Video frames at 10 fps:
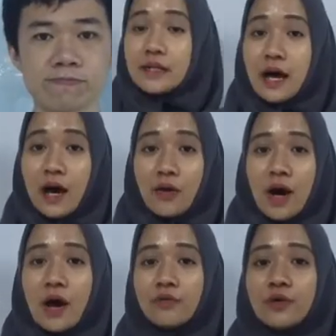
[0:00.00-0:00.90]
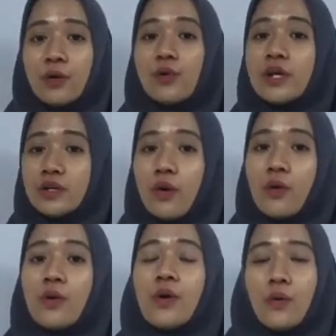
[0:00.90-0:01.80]
Now, after we
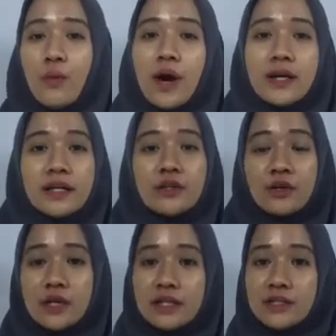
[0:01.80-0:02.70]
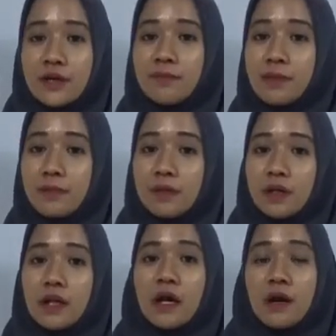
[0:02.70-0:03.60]
know why Indonesian
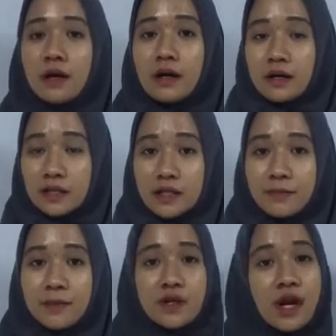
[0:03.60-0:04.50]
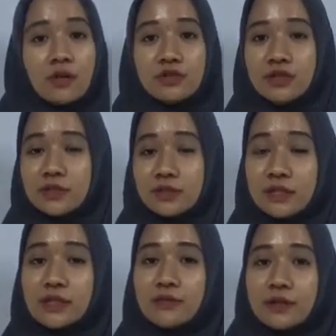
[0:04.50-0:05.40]
people R
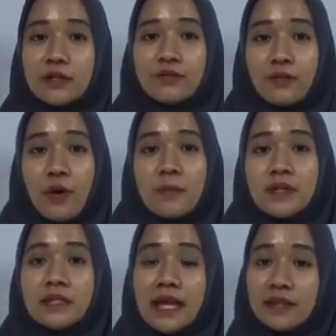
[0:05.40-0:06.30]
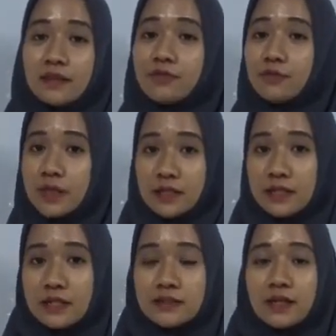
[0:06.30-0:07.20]
pronunciation different from the native
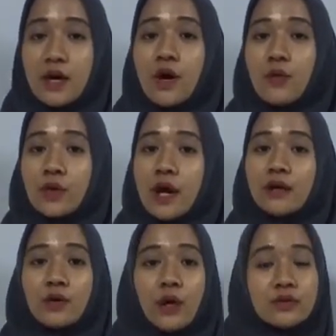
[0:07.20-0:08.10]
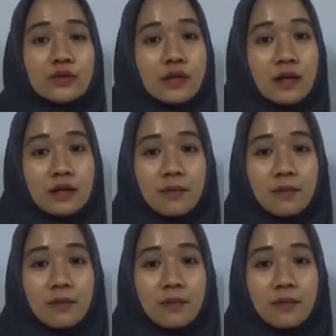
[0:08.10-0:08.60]
speakers, we are going to talk